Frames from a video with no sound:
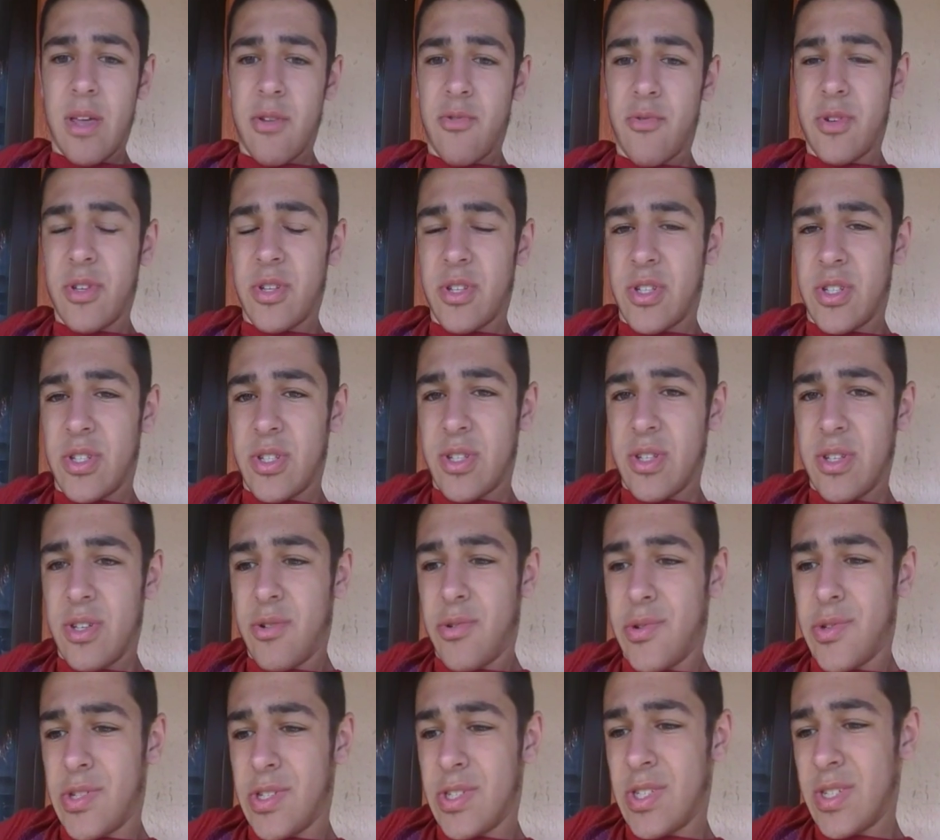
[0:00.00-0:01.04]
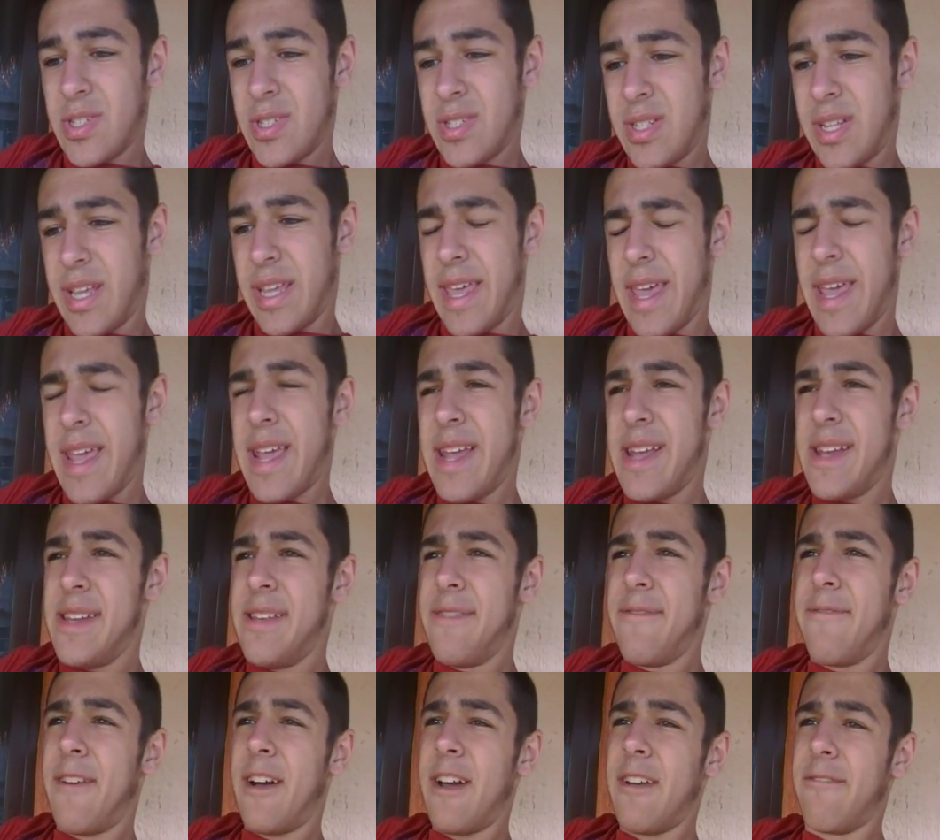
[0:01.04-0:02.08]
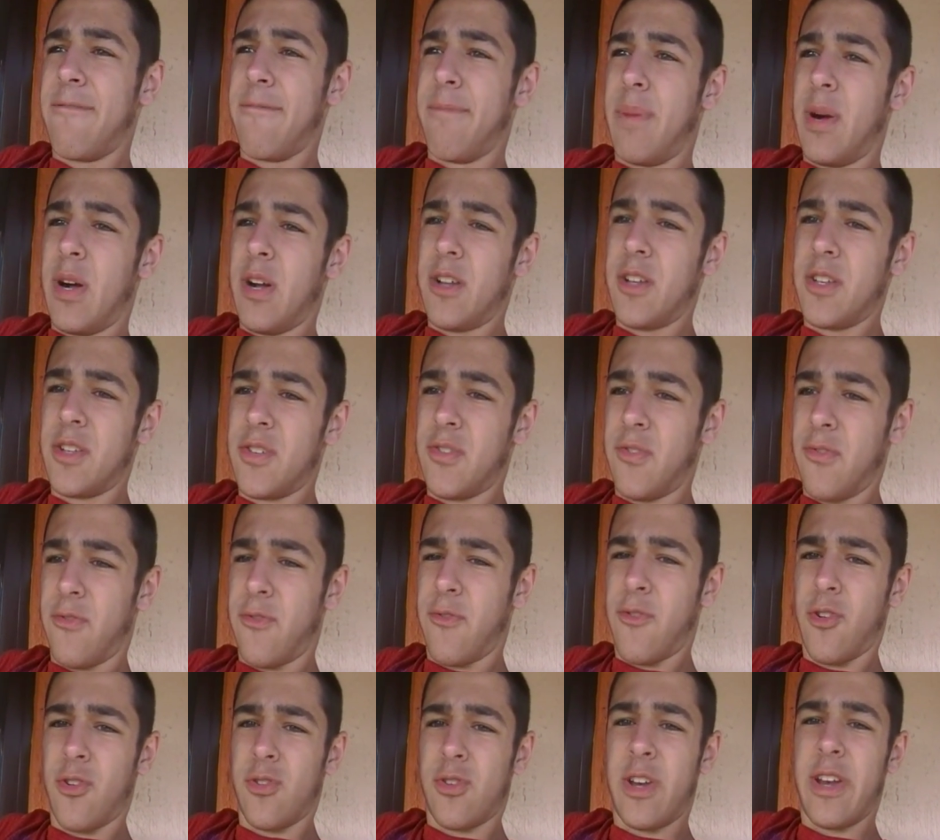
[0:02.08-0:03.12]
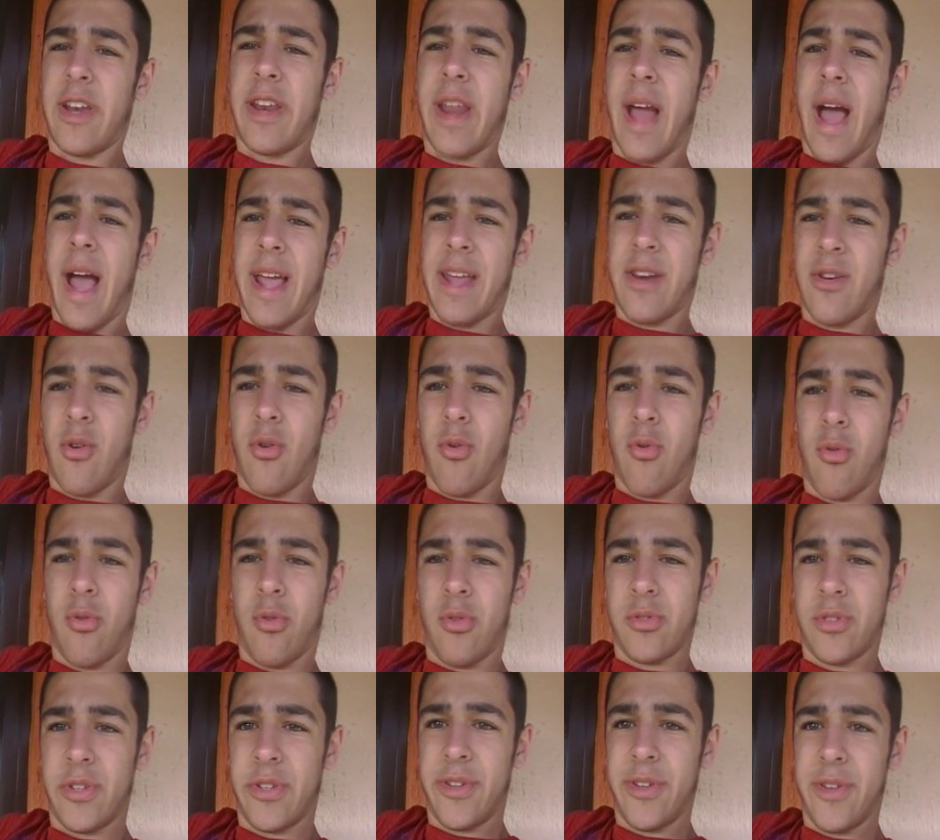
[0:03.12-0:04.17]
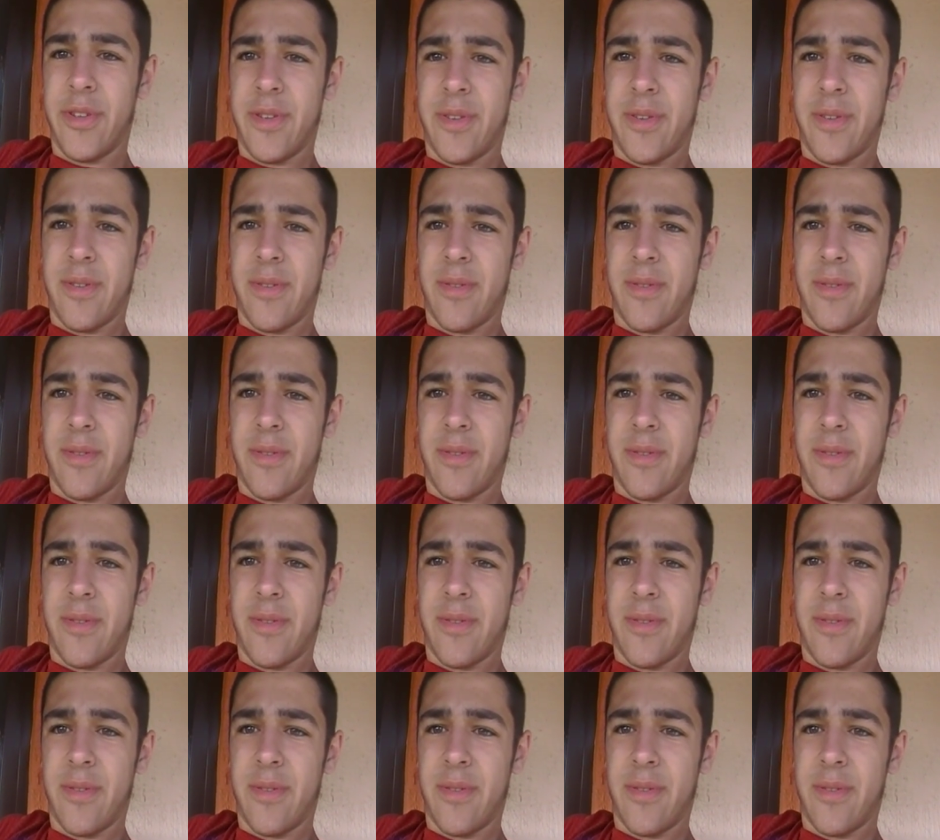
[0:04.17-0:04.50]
It was like $85 for 9 holes,